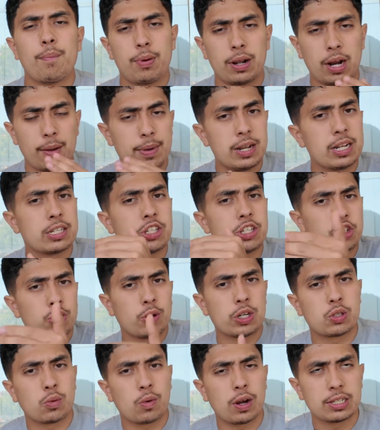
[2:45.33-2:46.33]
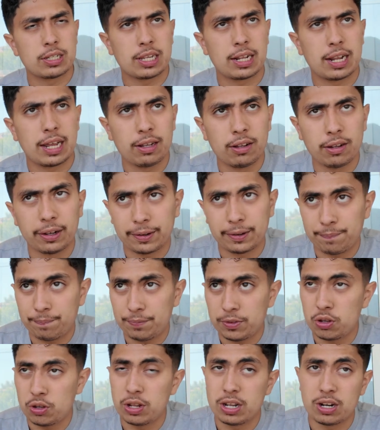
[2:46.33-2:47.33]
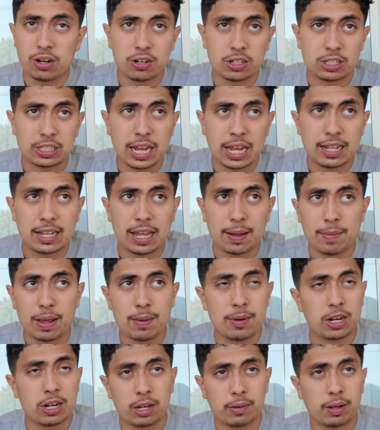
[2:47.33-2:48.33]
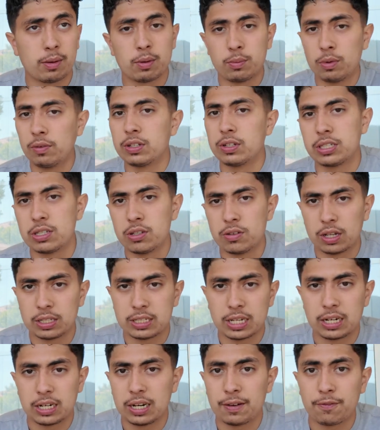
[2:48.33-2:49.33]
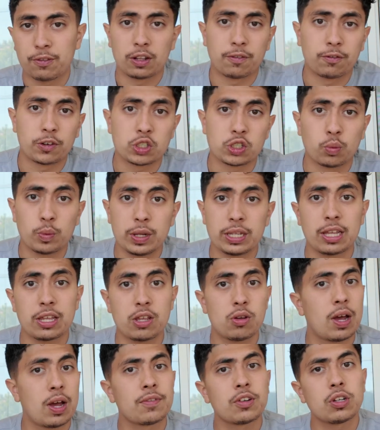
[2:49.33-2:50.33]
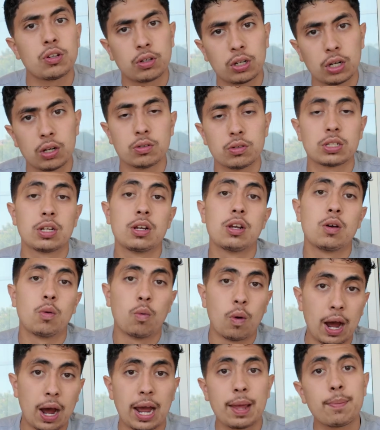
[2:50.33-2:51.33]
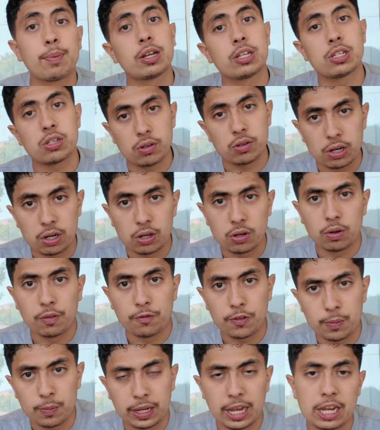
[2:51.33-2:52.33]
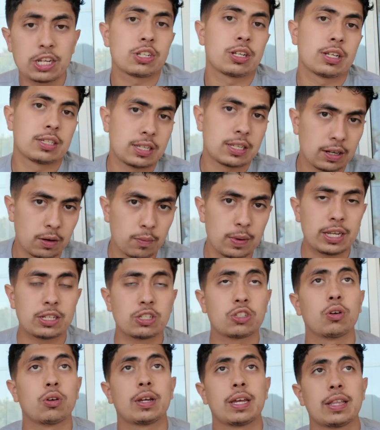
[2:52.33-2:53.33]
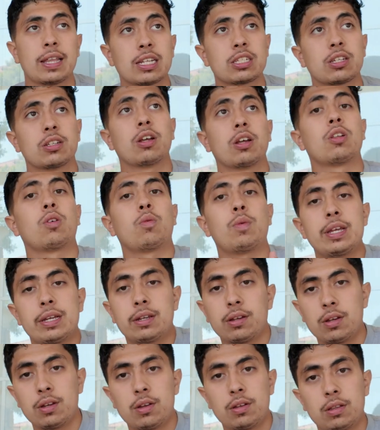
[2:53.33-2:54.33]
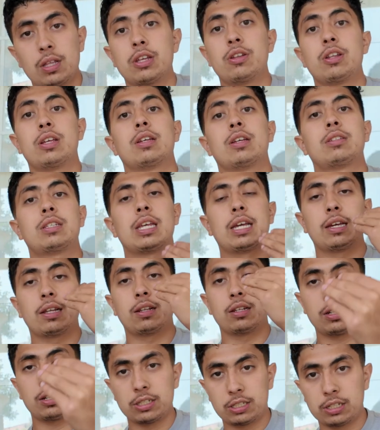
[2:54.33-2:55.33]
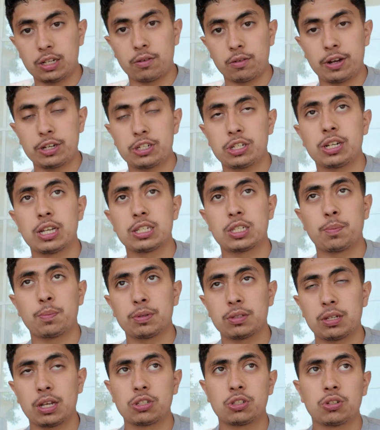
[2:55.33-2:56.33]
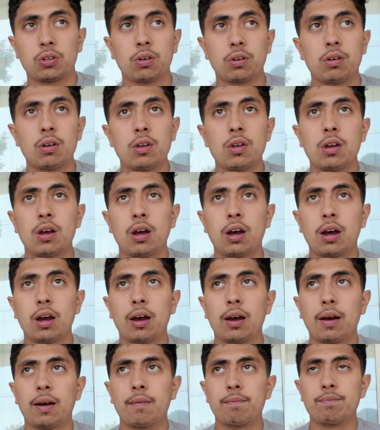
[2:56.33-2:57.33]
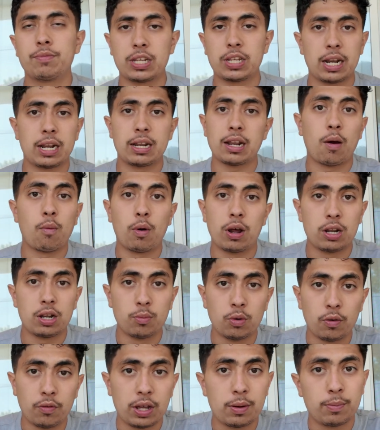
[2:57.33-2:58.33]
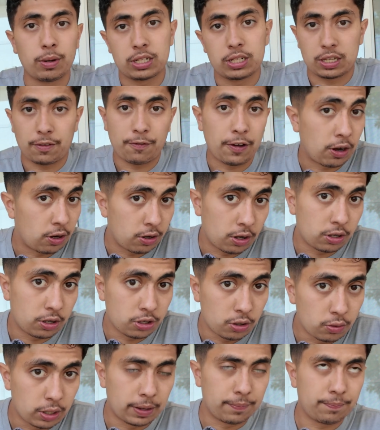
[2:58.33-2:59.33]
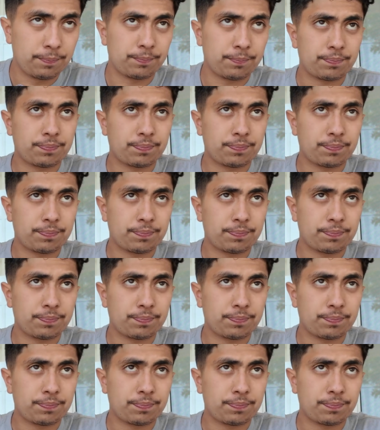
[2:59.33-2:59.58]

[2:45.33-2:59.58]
But I'm in a situation where I said, hey, look, you need to understand that maybe you're not gonna be able to move a tenant in for the first week after you close. Why? Because you need to do a fumigation. Let's take a week. So okay, that's another week that you need to take into consideration as a potential tenant not wanting to move in because they found another unit.